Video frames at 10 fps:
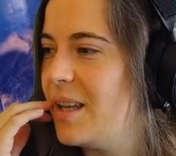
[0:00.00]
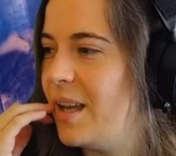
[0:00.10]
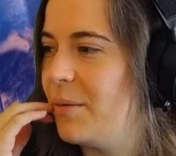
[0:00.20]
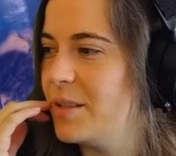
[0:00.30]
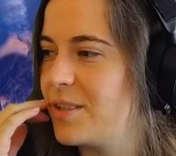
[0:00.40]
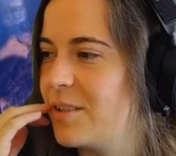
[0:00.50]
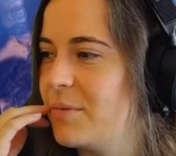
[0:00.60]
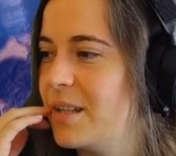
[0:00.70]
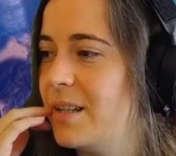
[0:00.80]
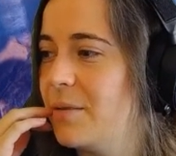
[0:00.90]
Emily's going to
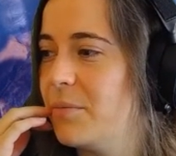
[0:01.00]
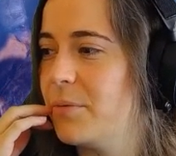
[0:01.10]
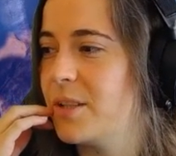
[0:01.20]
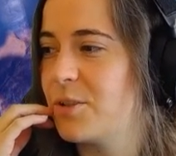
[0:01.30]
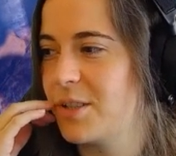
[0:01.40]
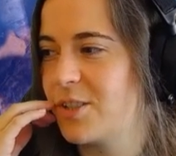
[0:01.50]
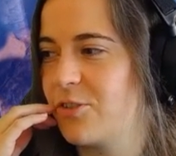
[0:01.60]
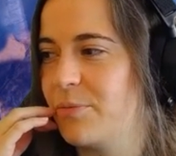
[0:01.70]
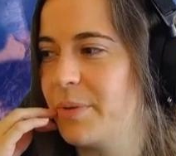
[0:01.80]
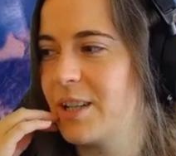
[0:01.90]
be a number one Twitch
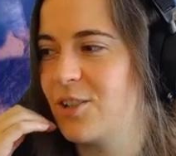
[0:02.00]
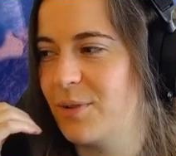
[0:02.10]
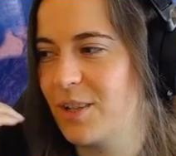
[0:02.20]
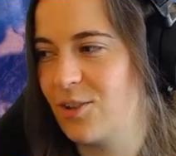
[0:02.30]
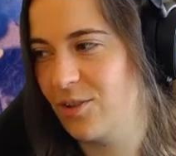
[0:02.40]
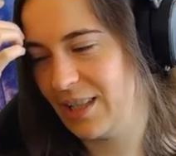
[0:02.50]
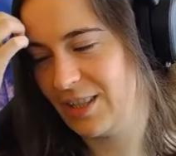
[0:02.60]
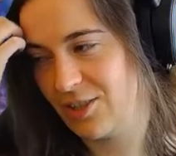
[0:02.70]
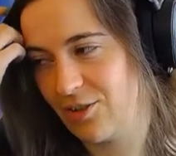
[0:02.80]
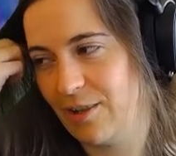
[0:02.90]
streamer by doing cooking
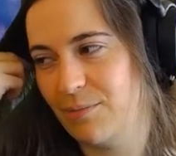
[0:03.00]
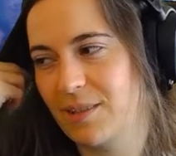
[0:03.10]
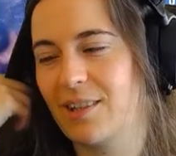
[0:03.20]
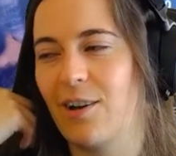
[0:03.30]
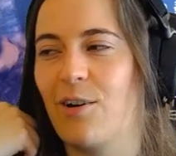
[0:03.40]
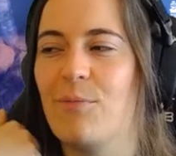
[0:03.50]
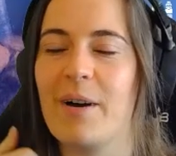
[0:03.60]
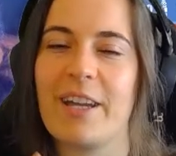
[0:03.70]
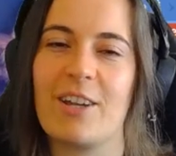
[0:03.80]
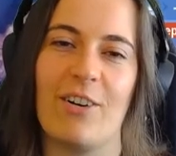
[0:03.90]
streams. Oh
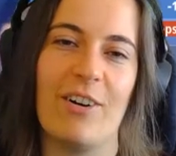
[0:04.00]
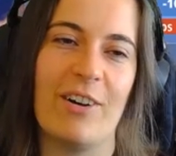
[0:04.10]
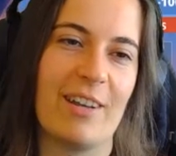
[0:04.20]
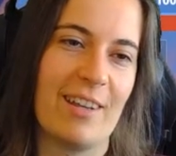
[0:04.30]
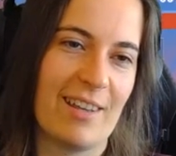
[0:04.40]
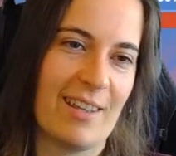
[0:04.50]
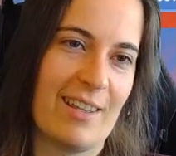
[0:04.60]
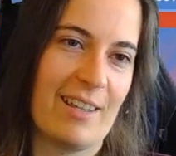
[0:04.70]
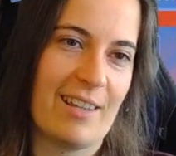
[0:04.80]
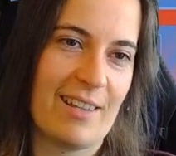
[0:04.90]
my god.
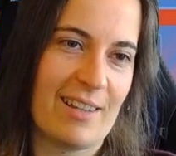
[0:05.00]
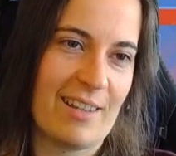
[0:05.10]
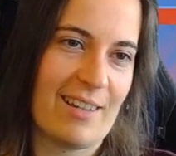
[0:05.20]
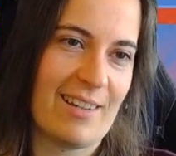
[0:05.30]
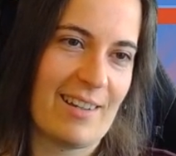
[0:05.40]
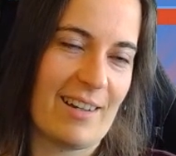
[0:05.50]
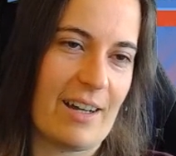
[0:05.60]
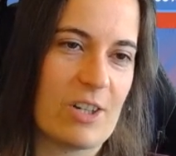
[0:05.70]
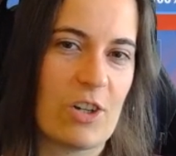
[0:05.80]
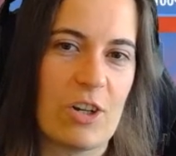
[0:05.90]

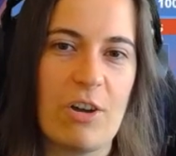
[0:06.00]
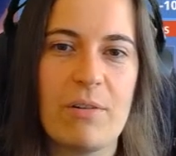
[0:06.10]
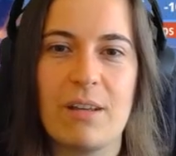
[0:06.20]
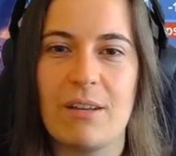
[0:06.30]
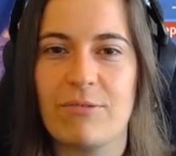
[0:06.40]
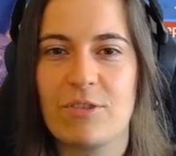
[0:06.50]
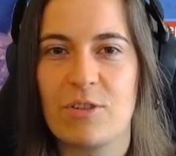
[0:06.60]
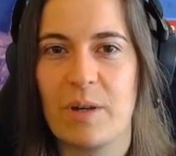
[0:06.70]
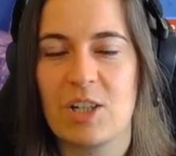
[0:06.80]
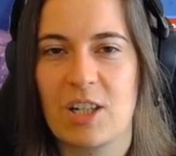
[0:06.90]
I don't know if
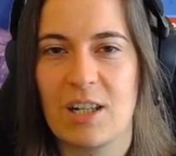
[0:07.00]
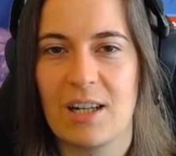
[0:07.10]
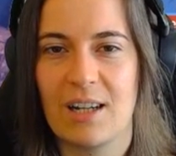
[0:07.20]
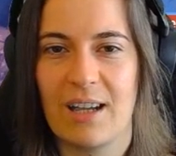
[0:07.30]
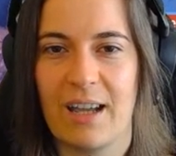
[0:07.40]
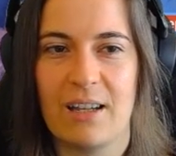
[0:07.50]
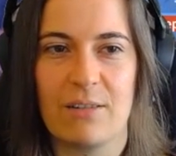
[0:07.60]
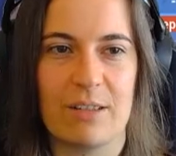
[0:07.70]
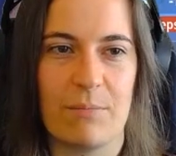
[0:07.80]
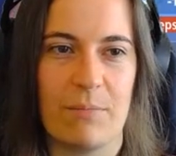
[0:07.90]
Twitch can
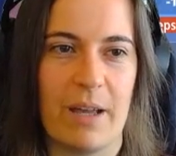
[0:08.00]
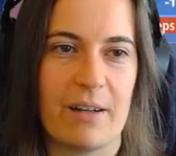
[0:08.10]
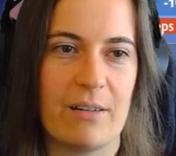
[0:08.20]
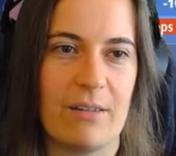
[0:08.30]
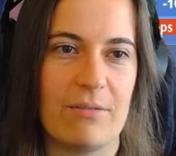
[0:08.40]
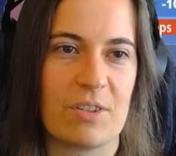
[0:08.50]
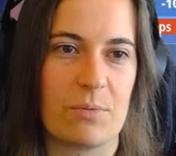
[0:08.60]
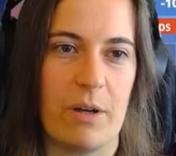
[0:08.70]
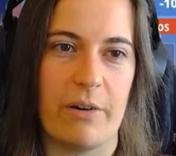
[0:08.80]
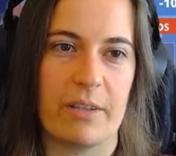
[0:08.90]
handle the amount of
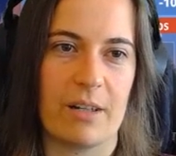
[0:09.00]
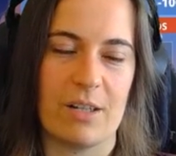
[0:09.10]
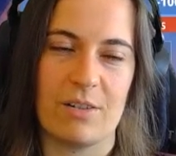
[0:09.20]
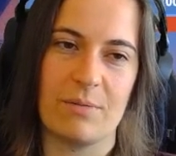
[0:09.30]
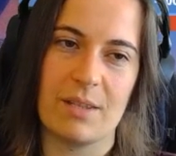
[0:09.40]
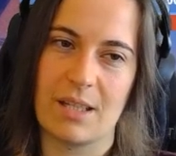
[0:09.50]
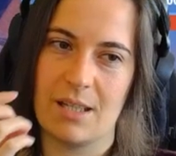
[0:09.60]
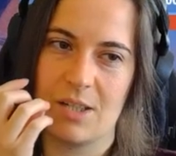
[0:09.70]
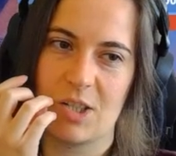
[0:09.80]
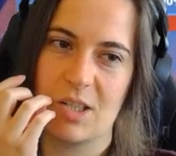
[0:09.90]
swearing that I do in the
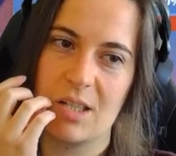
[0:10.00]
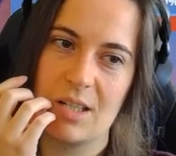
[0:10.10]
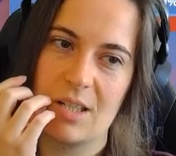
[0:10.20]
kitchen.